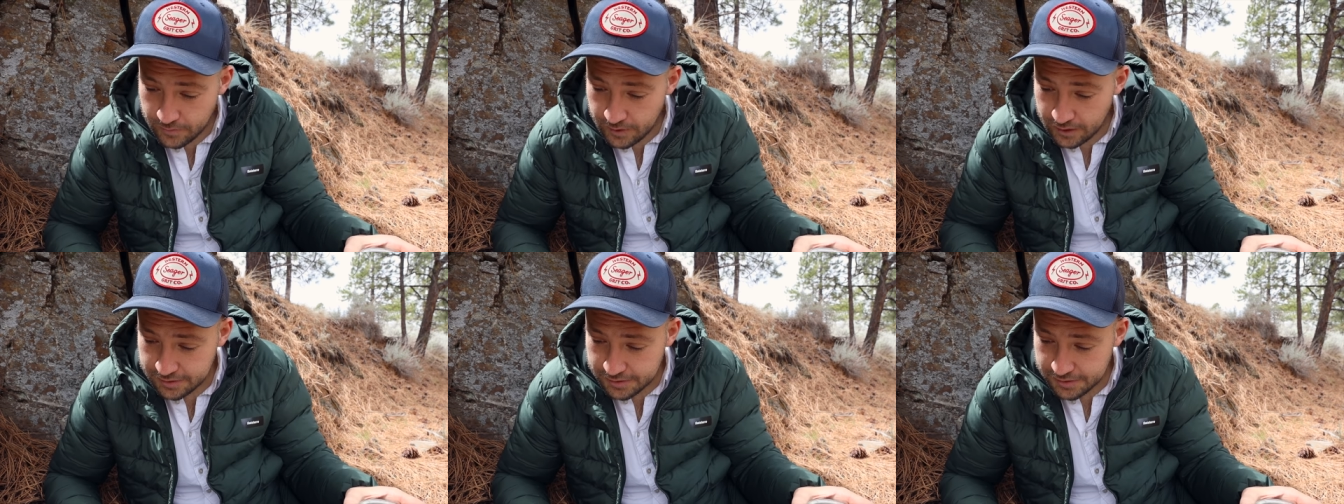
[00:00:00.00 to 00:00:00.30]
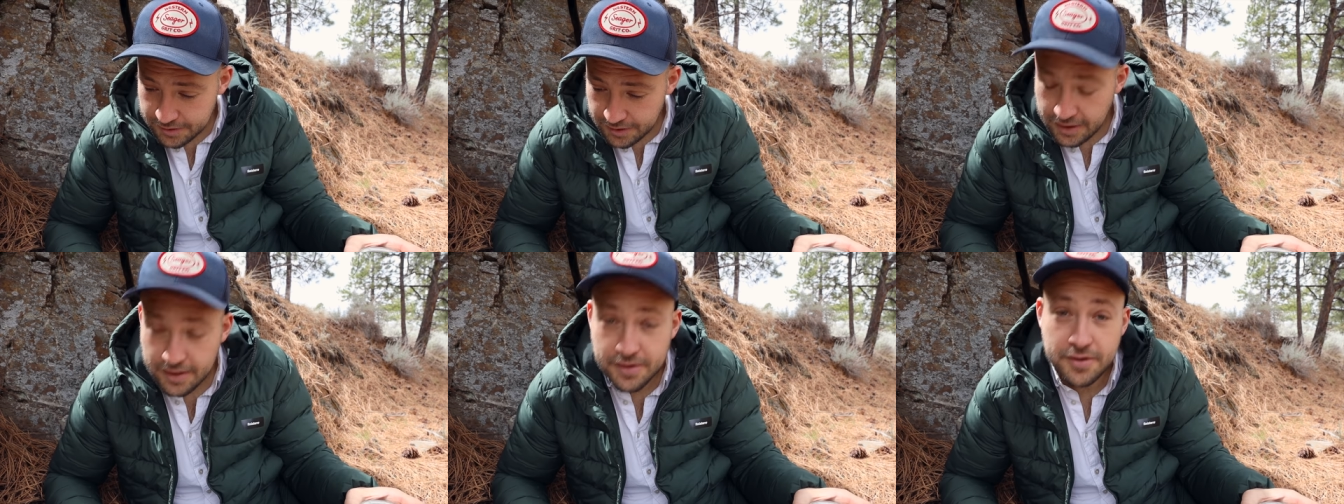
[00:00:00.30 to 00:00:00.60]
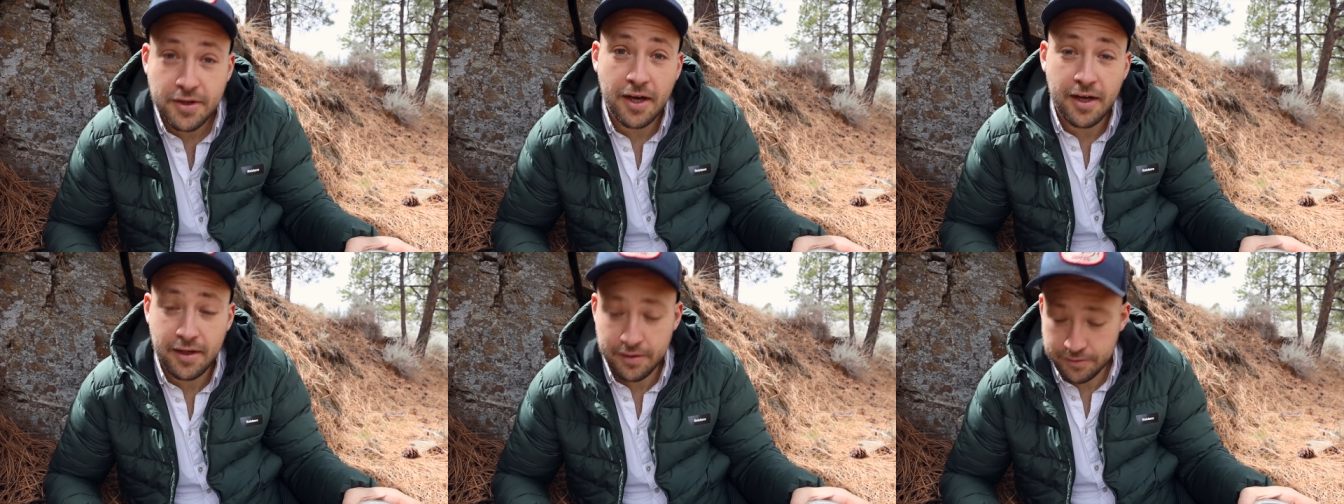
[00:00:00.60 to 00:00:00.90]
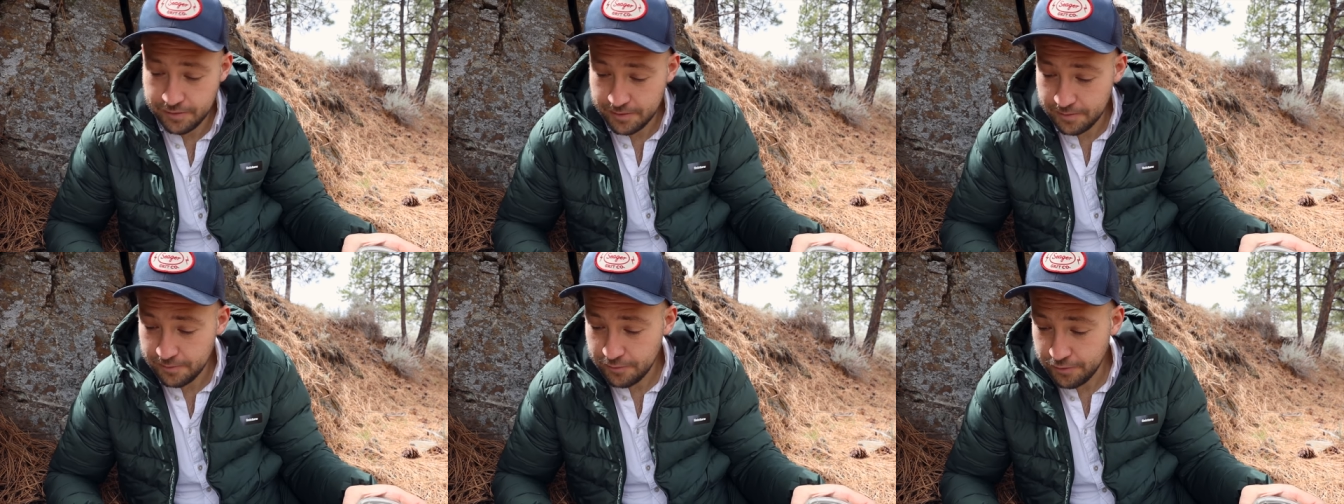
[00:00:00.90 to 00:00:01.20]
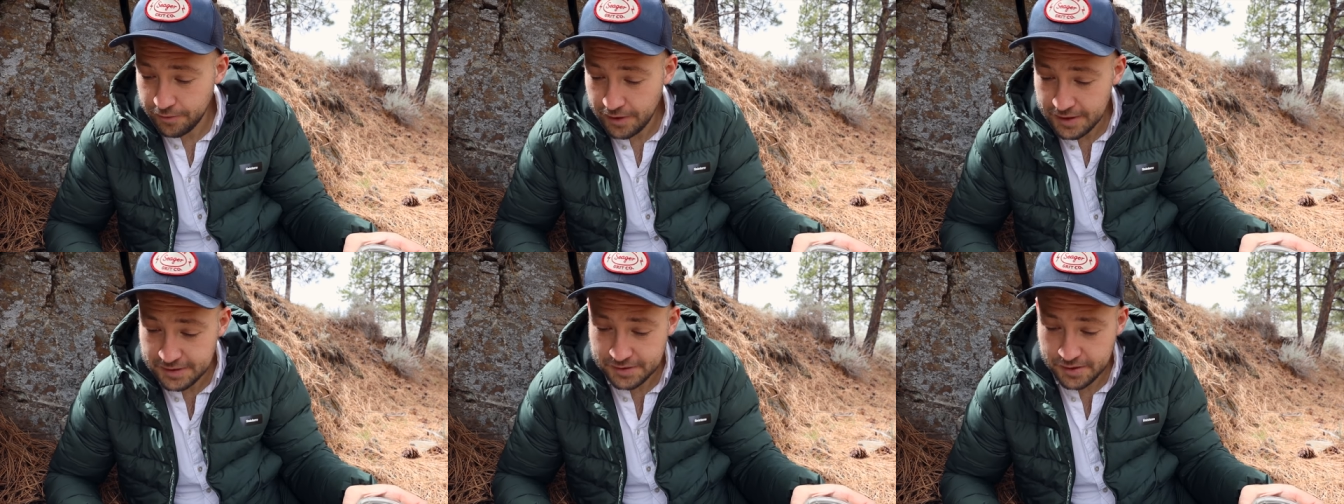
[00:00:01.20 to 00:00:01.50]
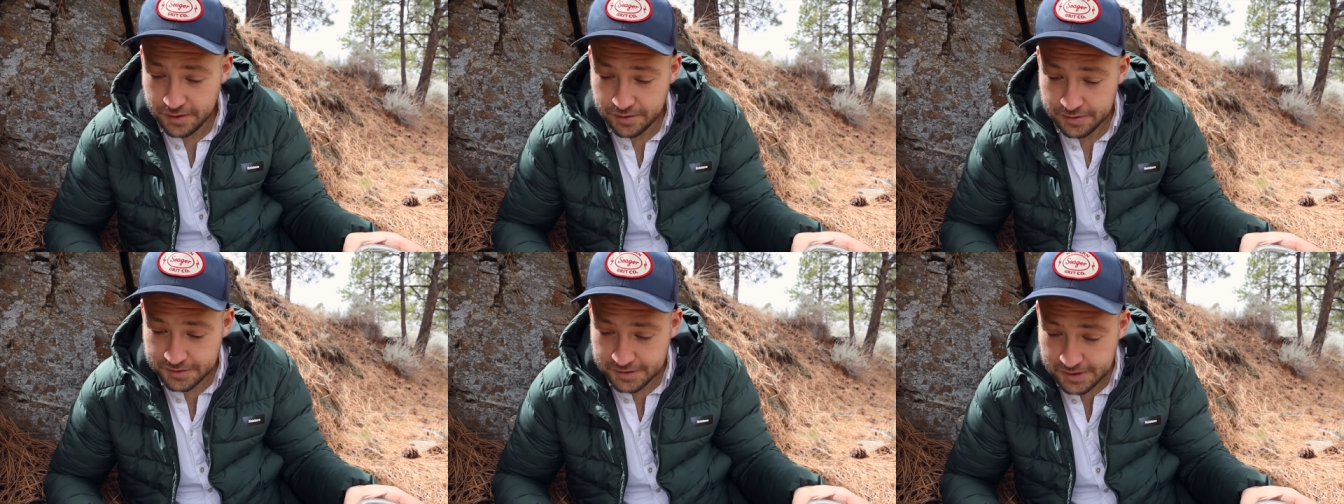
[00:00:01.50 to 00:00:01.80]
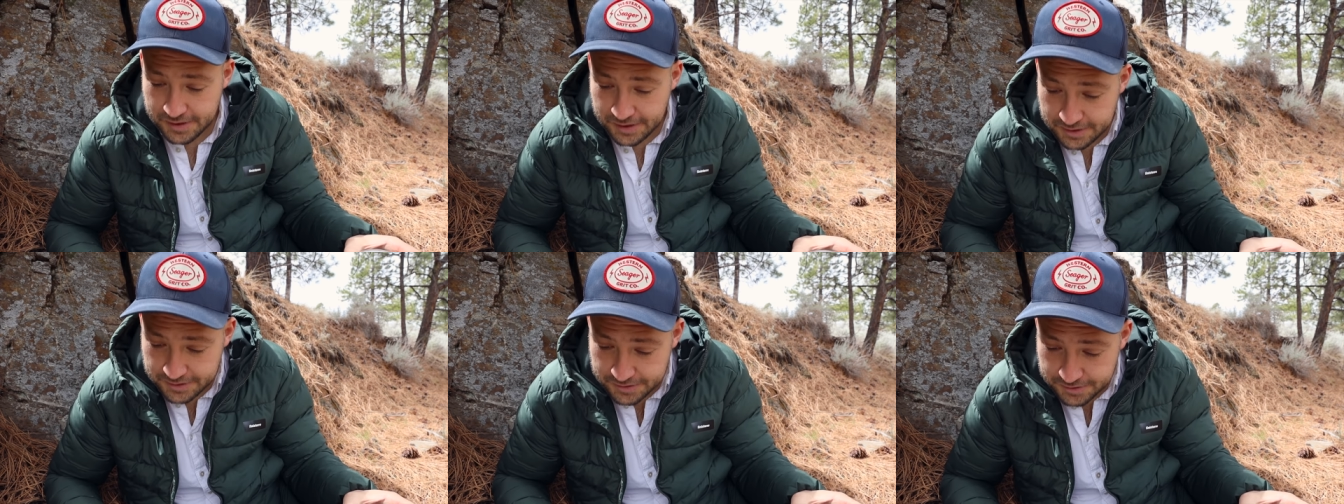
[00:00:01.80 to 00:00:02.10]
Let's see, Don from Fresno
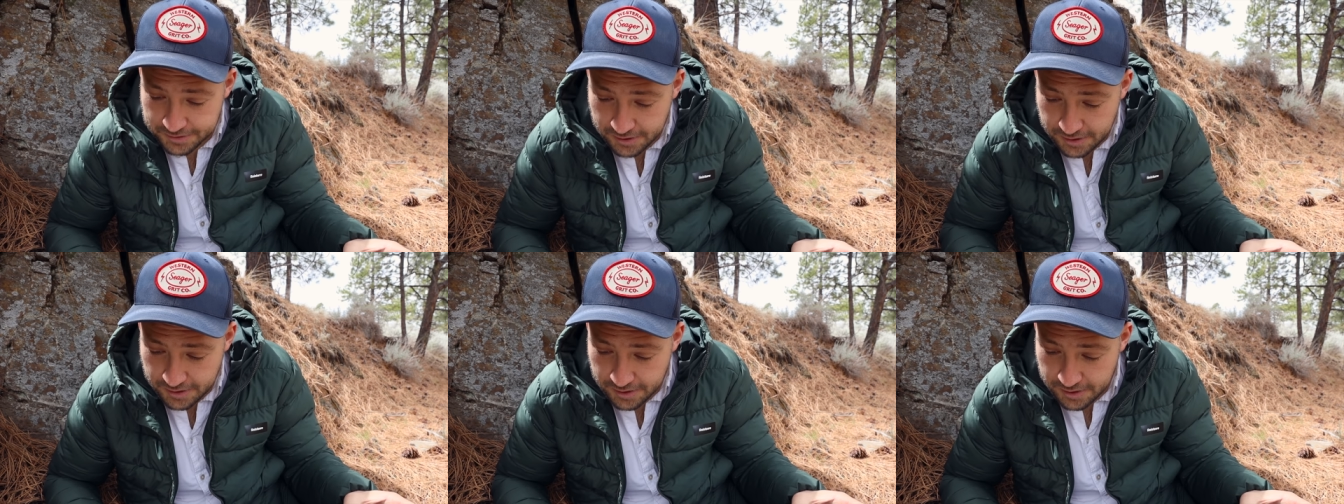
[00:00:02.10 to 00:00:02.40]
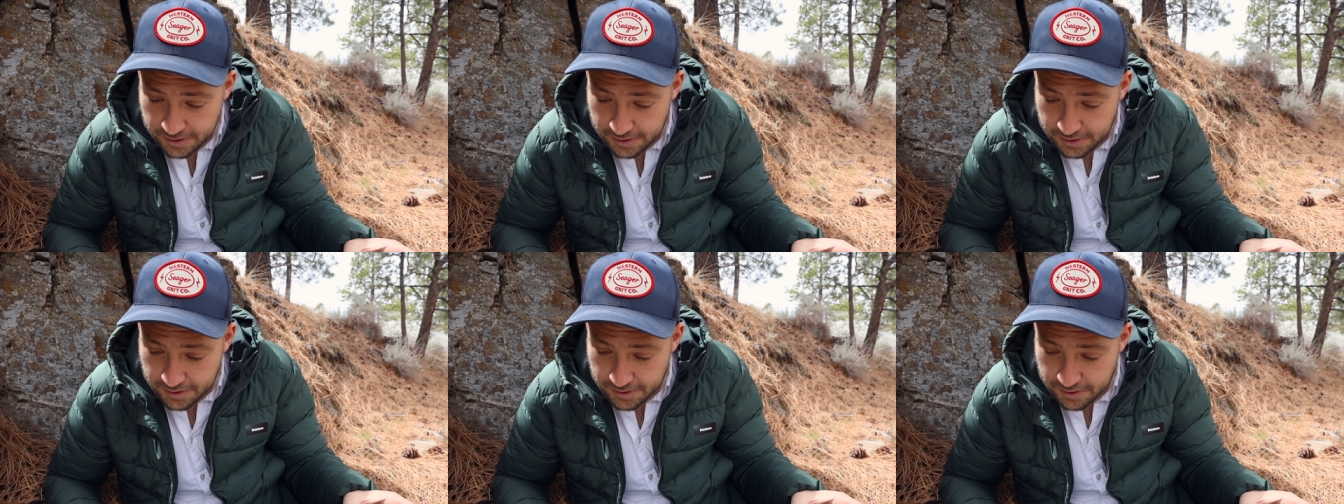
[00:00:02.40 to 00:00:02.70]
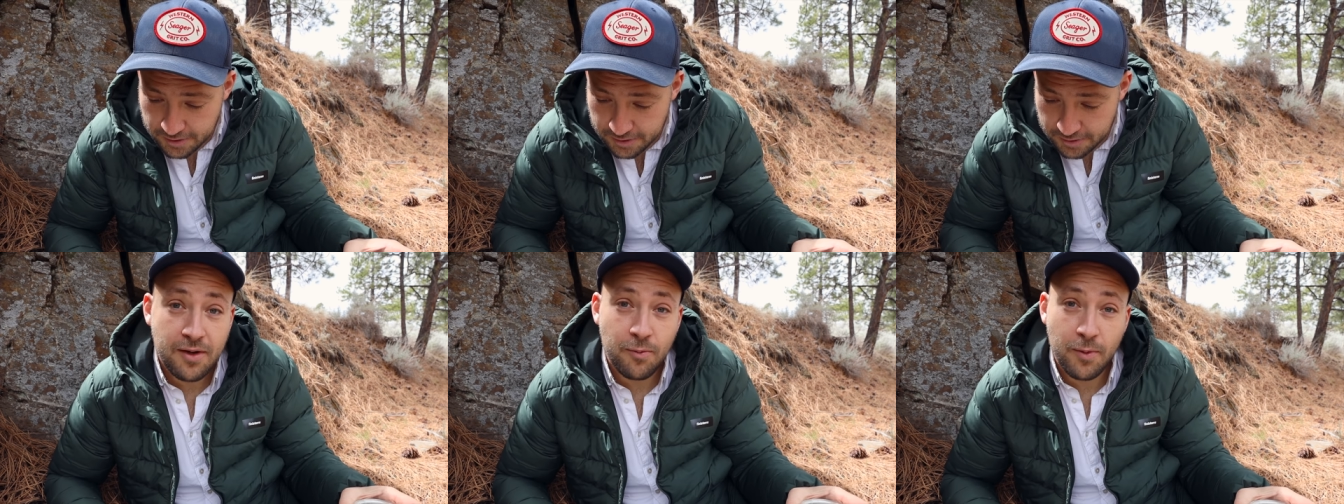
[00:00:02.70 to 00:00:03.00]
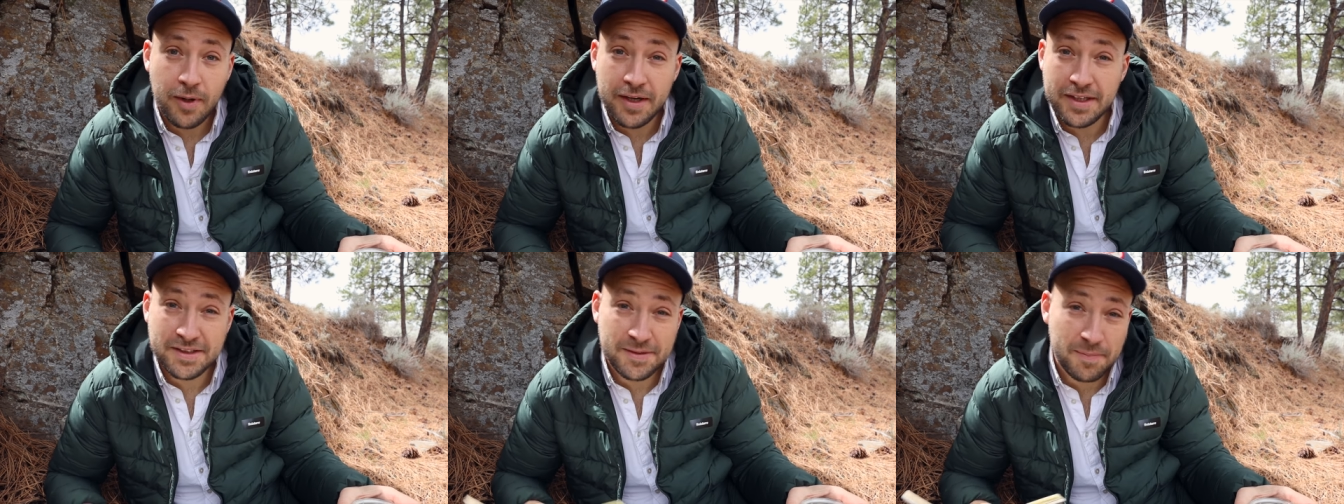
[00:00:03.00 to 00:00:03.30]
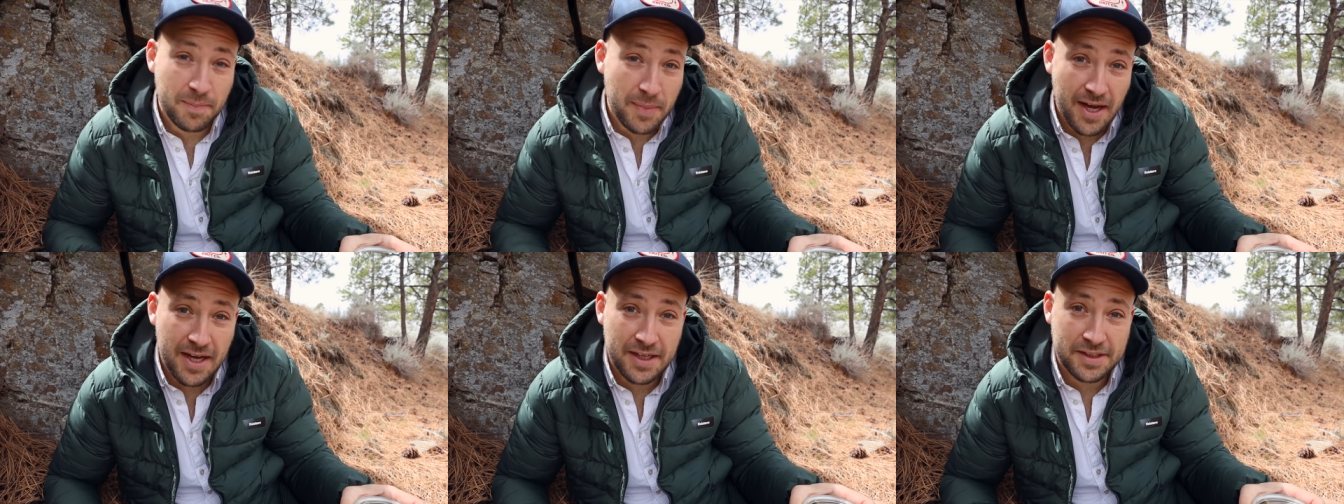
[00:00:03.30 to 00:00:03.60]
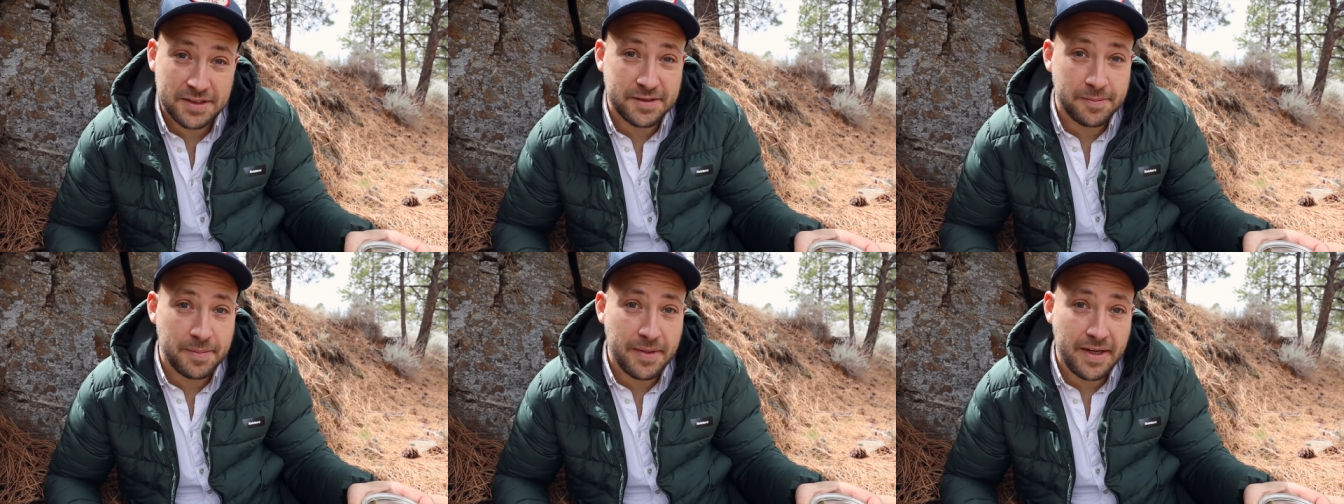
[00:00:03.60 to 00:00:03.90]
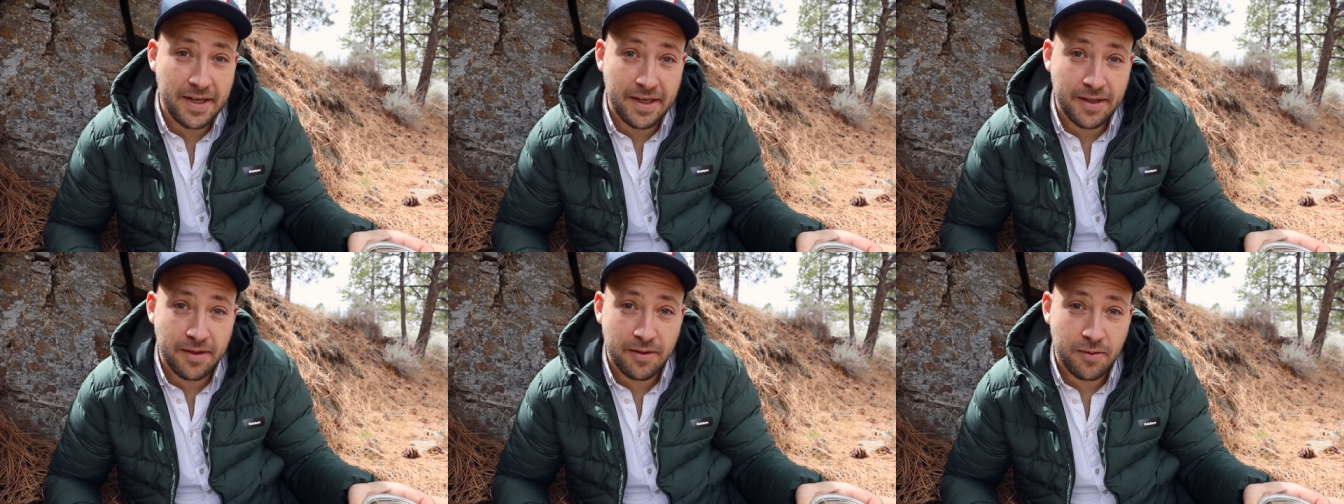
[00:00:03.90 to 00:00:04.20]
says, what is box
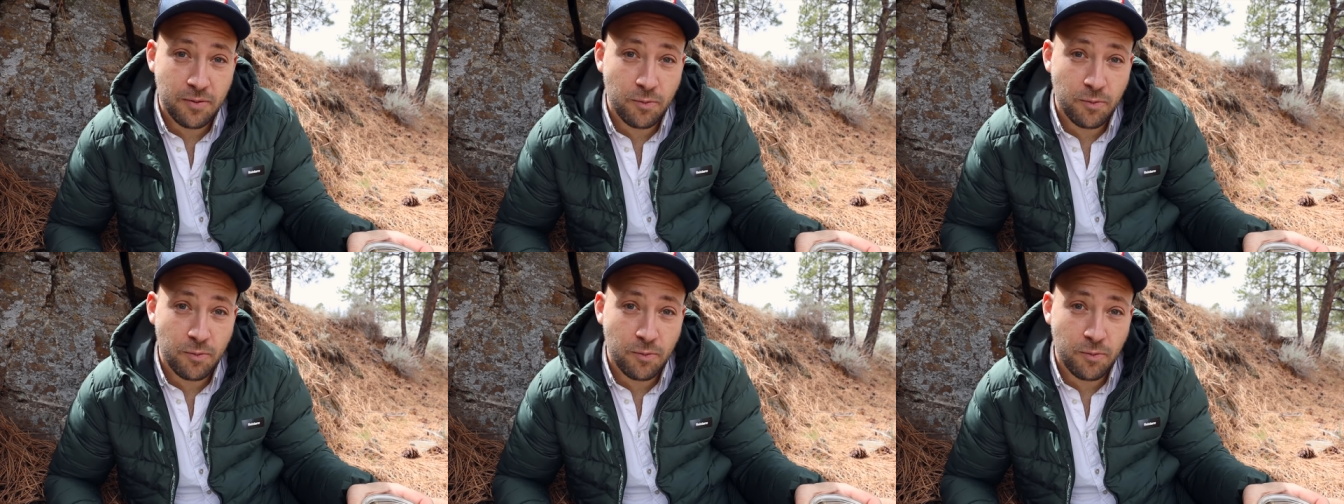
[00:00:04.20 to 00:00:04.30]
speed?